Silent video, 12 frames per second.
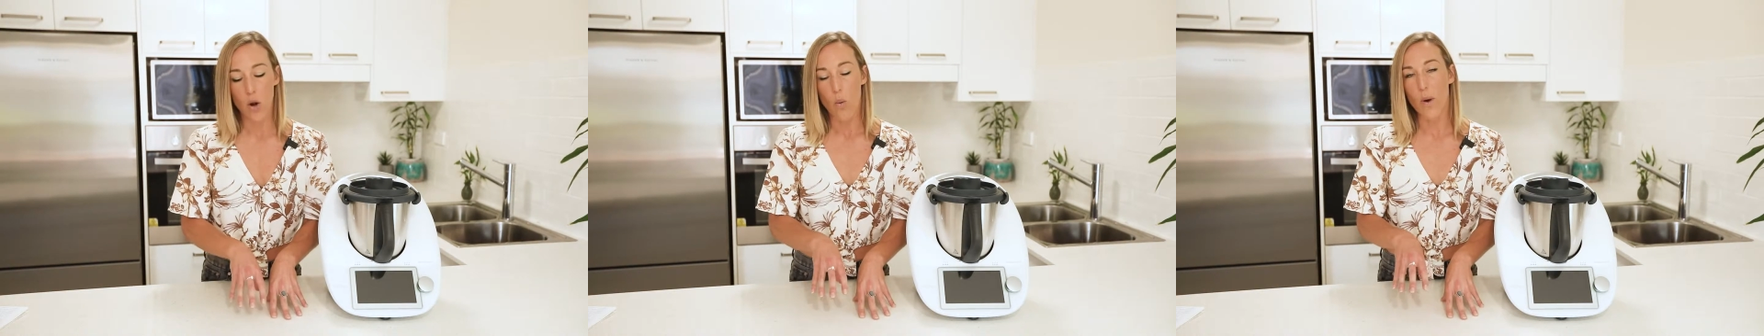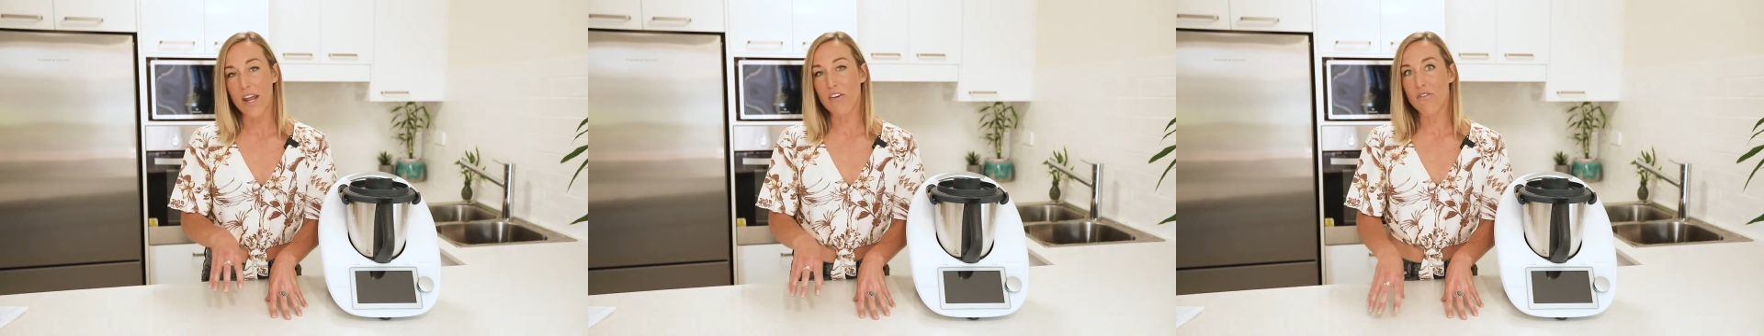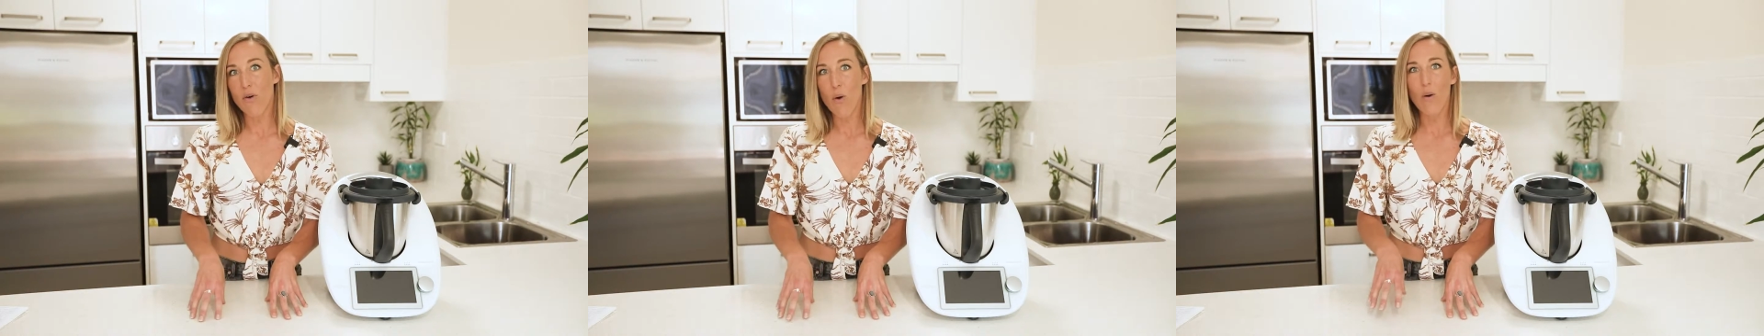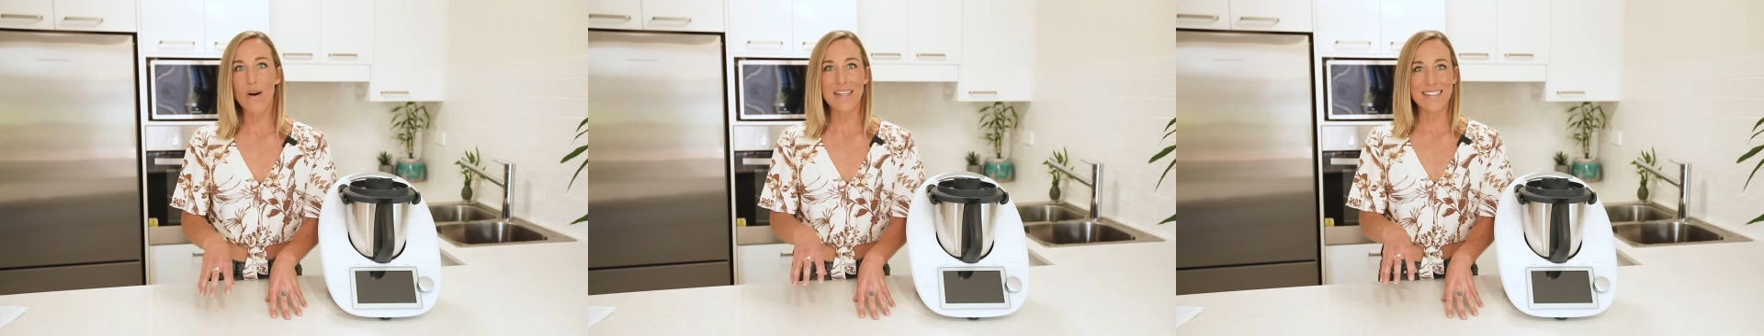Week
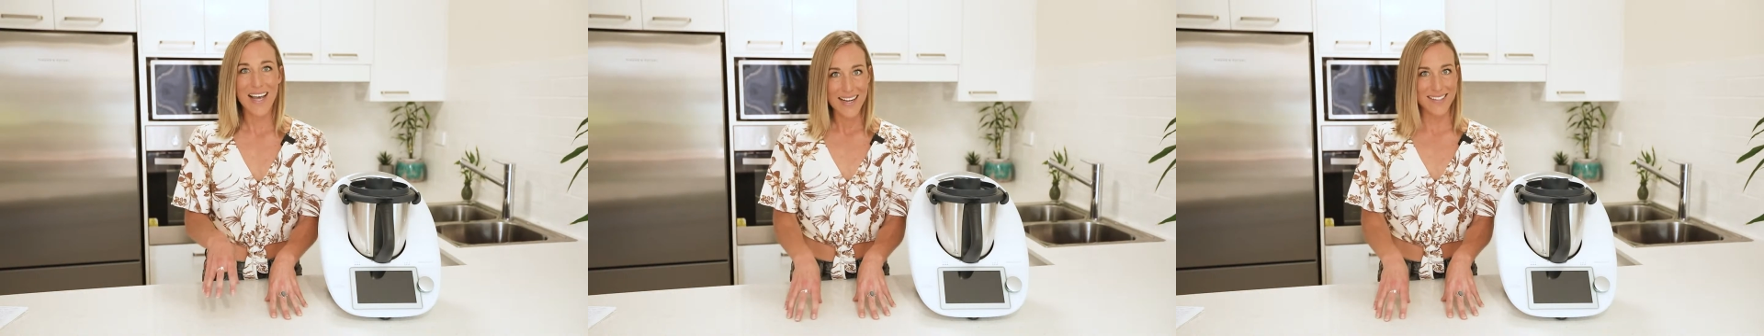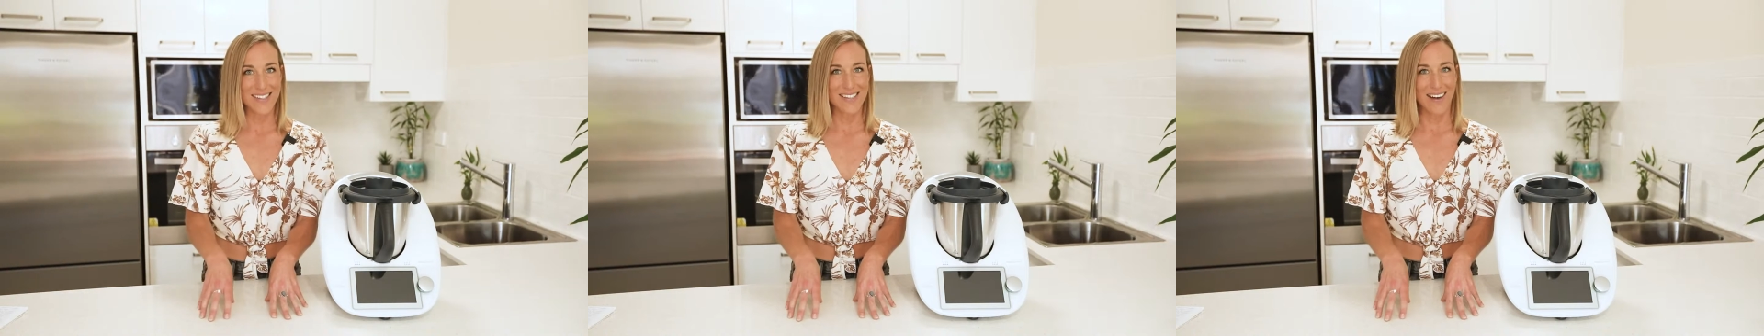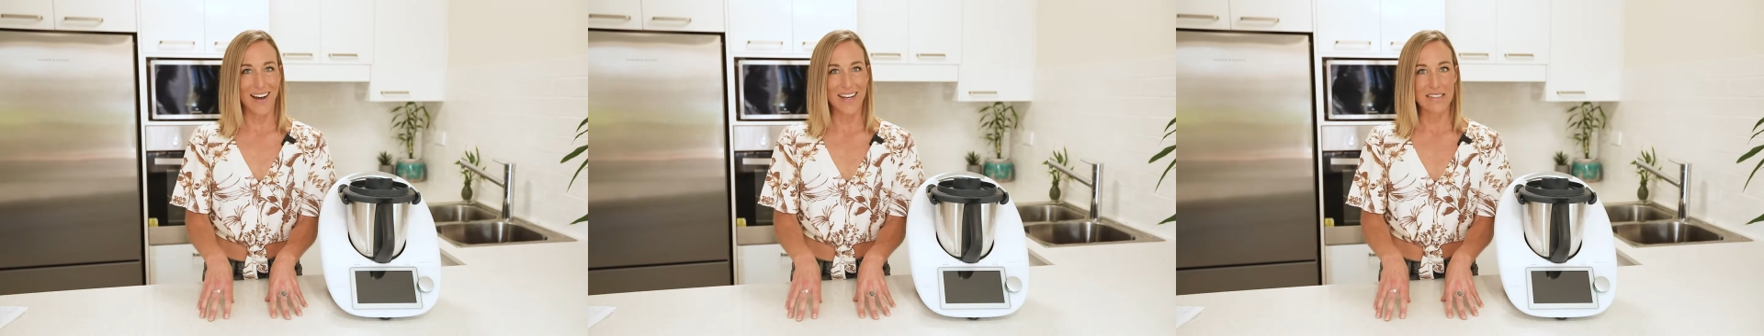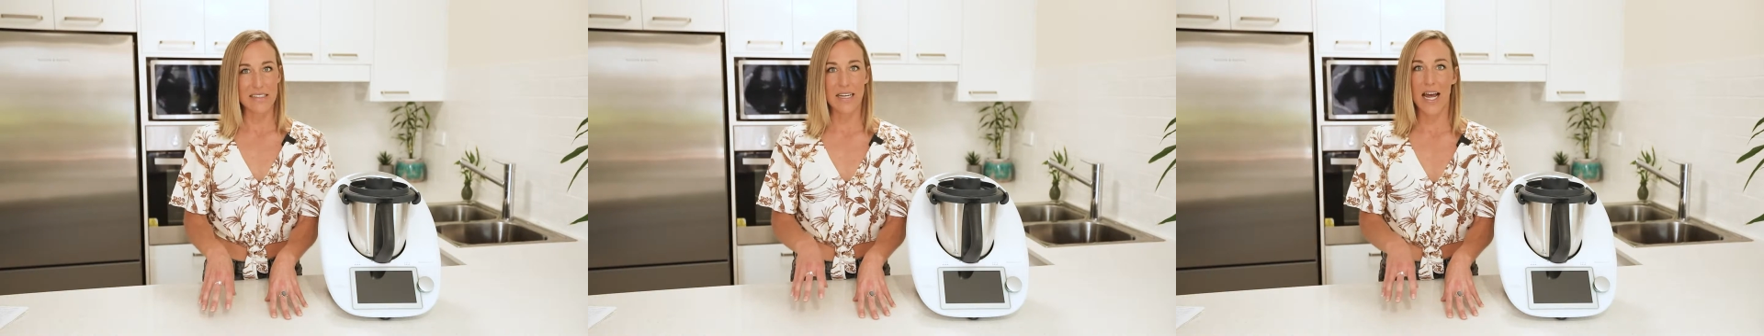4 is
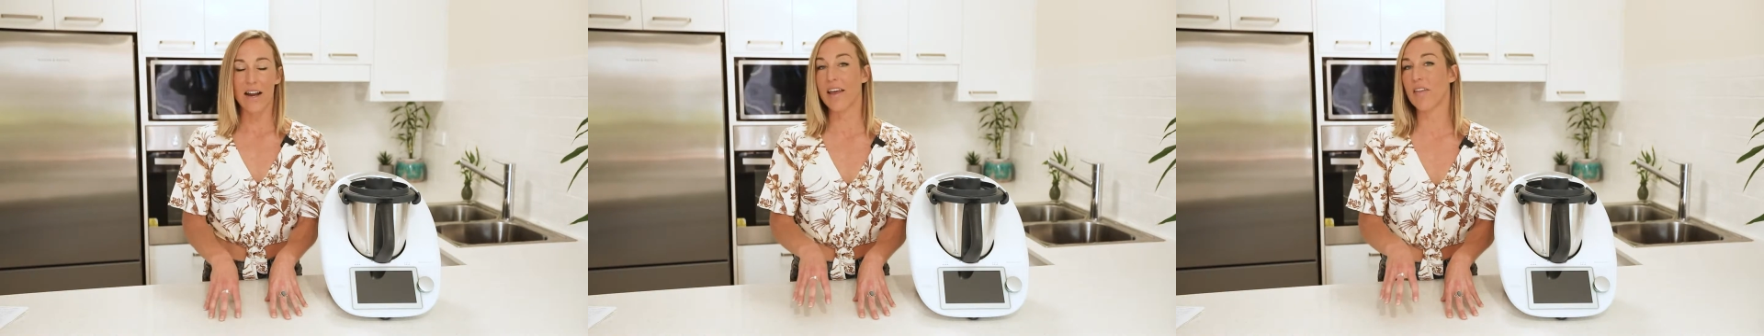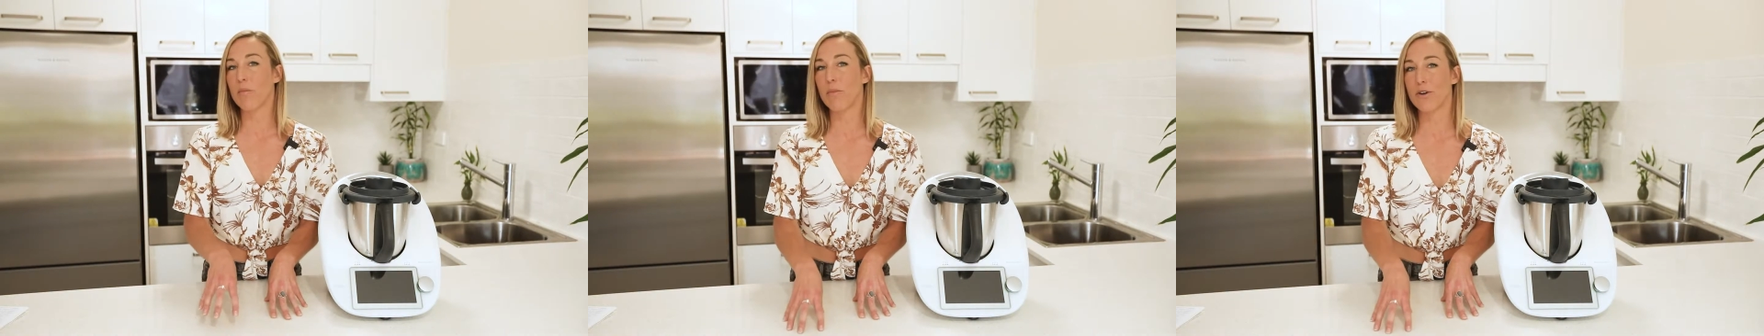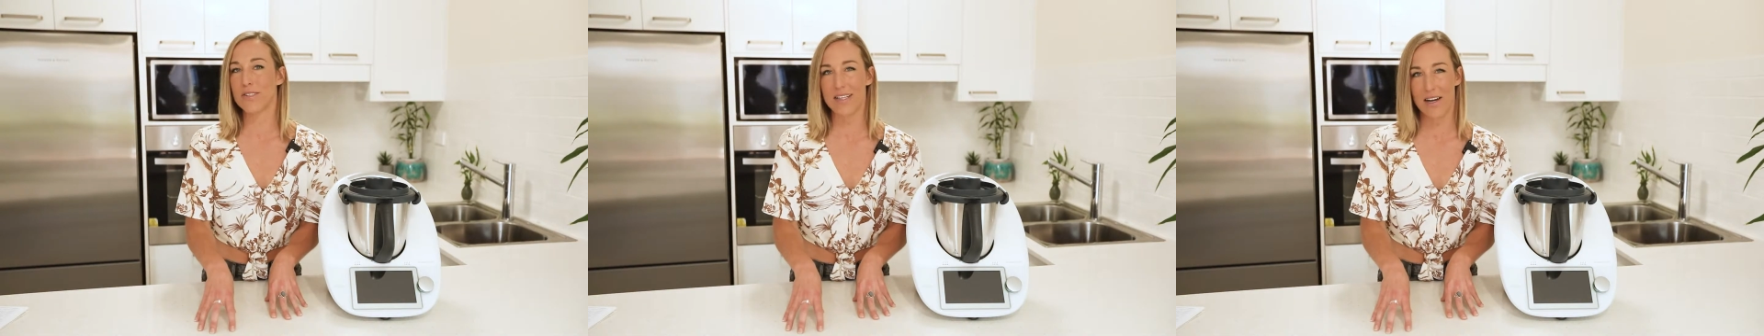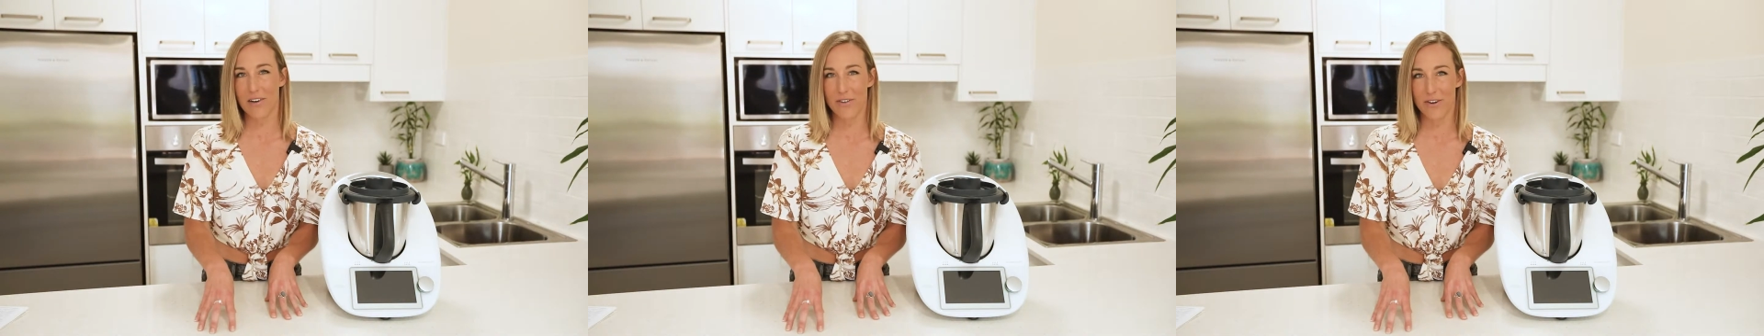exercise and how to get the most
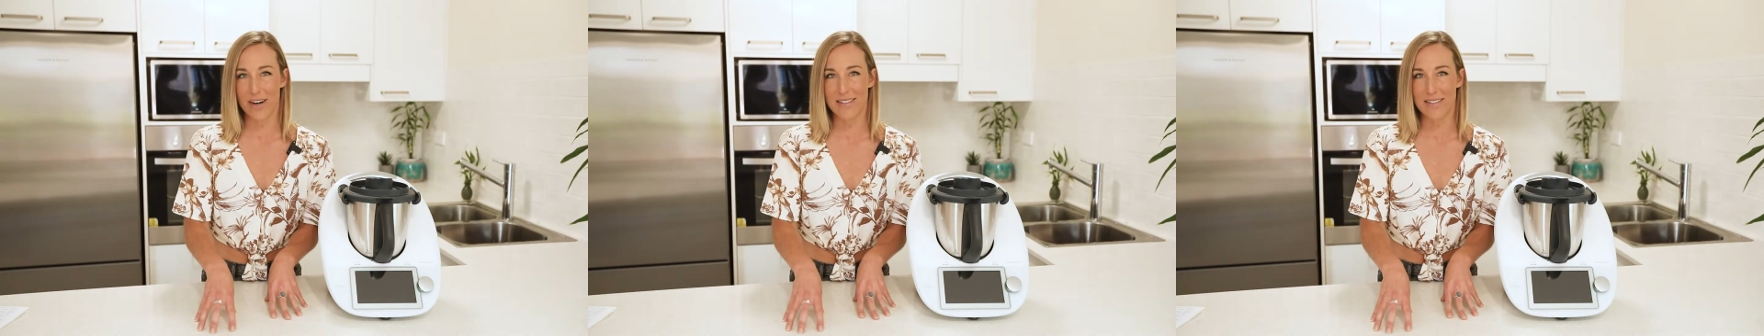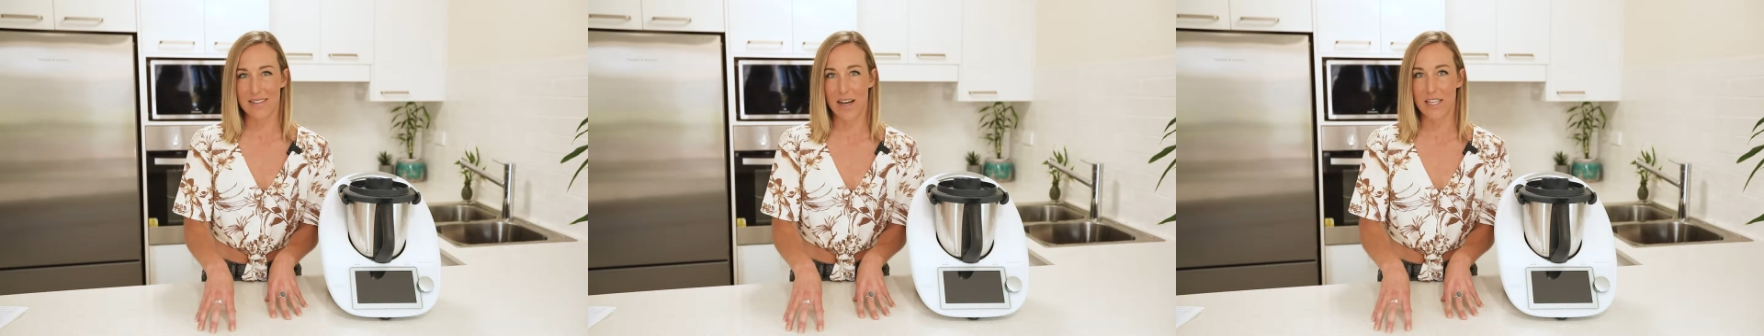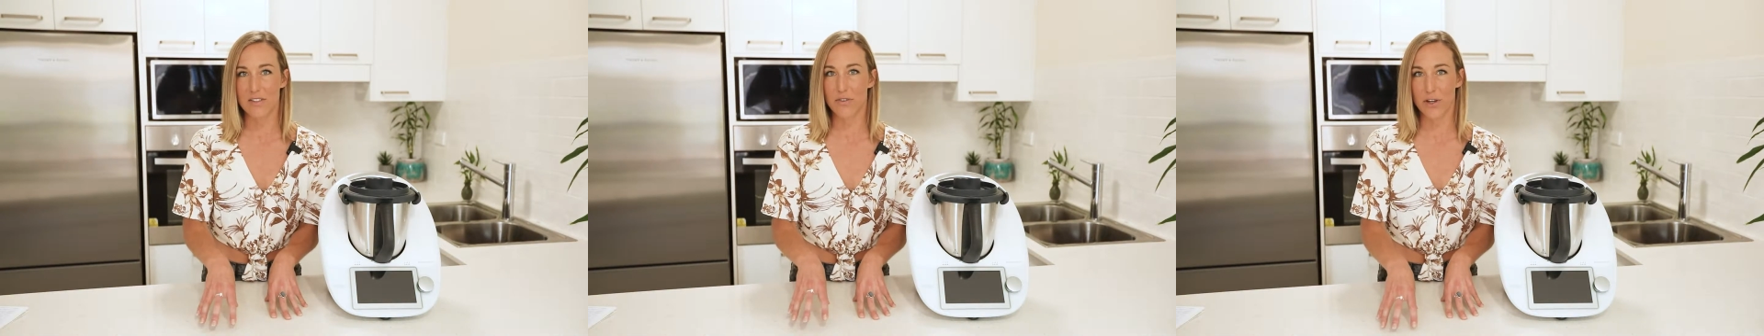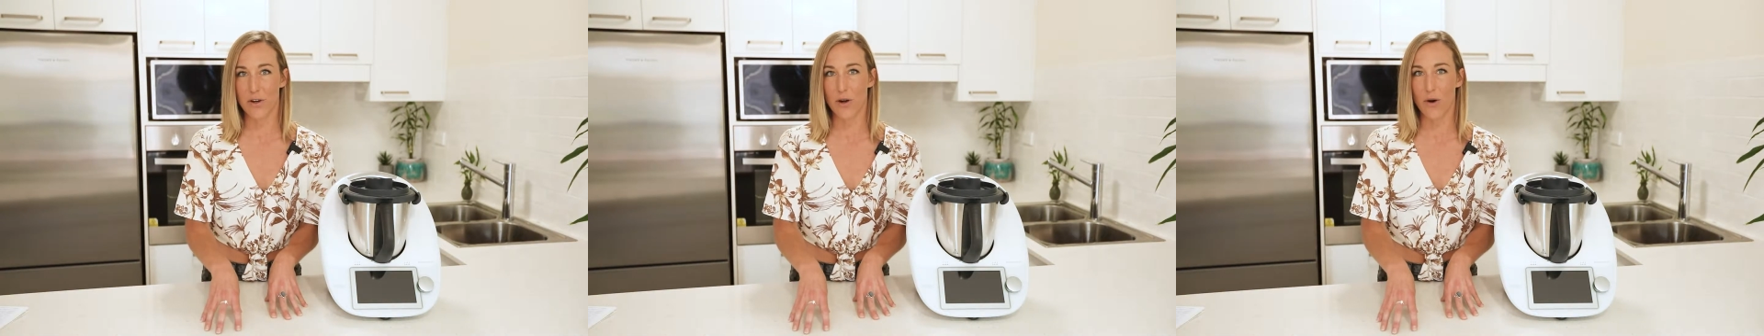out of your exercise
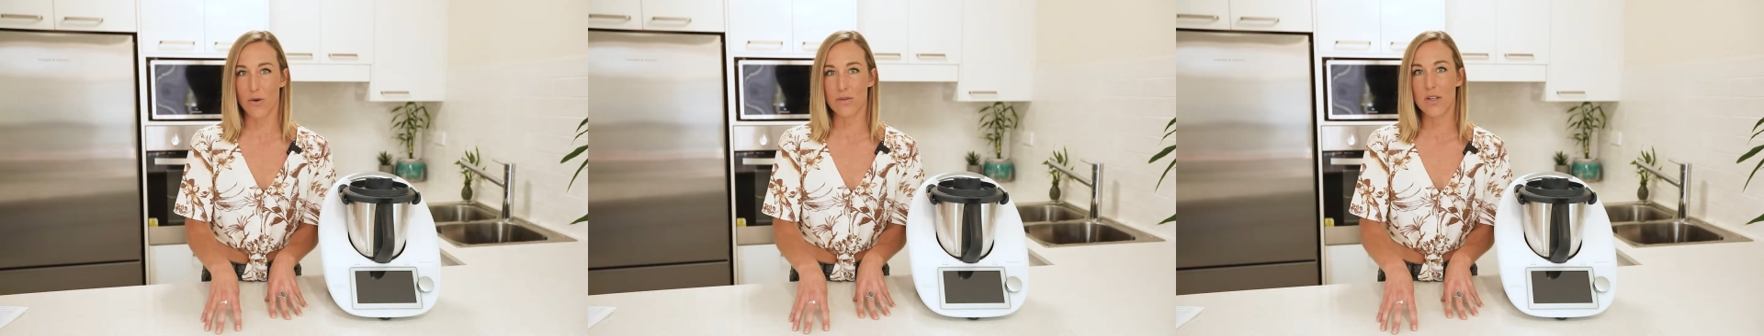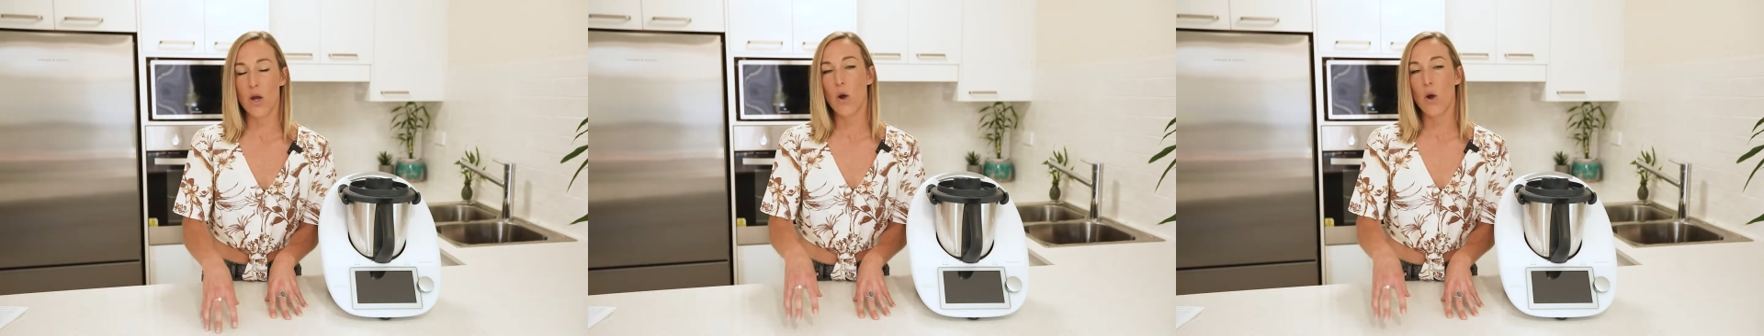for your goals.